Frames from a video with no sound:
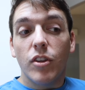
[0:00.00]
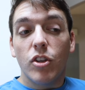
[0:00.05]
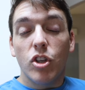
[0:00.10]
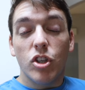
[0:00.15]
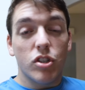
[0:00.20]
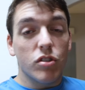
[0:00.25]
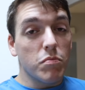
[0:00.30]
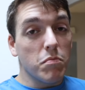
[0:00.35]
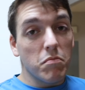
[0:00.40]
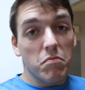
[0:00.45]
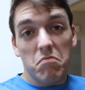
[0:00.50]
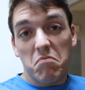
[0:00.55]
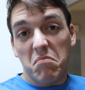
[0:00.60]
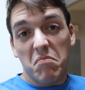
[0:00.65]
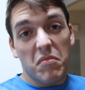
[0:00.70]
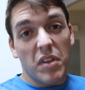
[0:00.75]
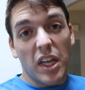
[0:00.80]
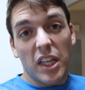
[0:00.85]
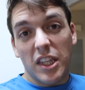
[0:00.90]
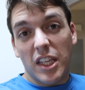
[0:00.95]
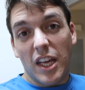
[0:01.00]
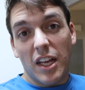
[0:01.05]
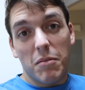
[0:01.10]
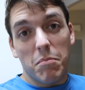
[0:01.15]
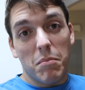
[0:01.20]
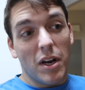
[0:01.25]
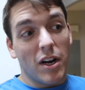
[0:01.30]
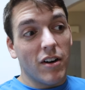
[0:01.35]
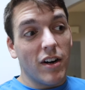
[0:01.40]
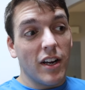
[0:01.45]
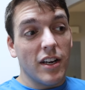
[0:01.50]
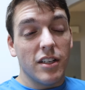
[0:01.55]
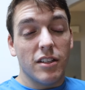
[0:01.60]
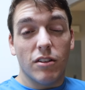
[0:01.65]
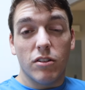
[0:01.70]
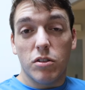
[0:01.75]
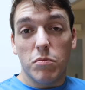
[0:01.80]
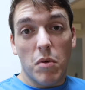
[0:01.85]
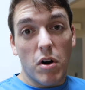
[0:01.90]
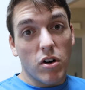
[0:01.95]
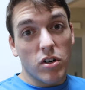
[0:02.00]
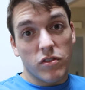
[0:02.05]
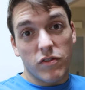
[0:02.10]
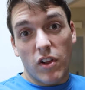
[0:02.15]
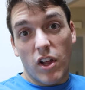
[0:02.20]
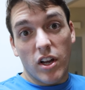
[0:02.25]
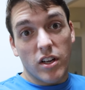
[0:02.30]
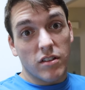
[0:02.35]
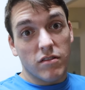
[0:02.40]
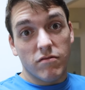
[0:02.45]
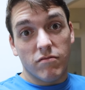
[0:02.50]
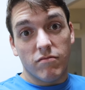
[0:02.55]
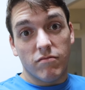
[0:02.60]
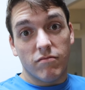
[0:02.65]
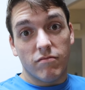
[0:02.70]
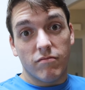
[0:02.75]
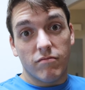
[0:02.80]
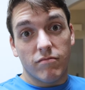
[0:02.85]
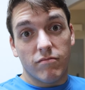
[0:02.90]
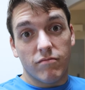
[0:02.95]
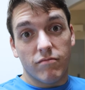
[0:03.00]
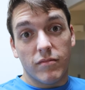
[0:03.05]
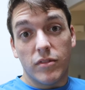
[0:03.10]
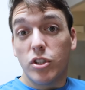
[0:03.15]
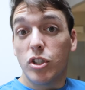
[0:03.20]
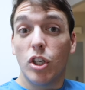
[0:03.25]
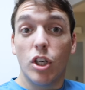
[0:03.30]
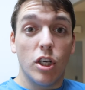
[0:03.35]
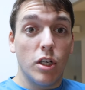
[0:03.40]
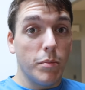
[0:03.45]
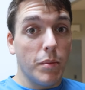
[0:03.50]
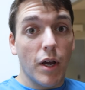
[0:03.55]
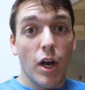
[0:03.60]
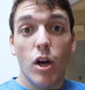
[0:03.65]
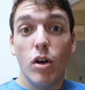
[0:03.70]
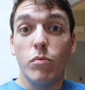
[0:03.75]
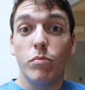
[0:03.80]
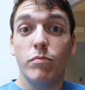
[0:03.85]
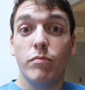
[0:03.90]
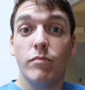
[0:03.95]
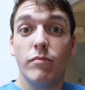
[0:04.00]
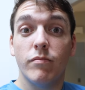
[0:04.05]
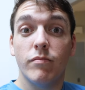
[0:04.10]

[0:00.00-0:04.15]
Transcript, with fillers: Just let that marinate until tomorrow's vlog. It's good to be home.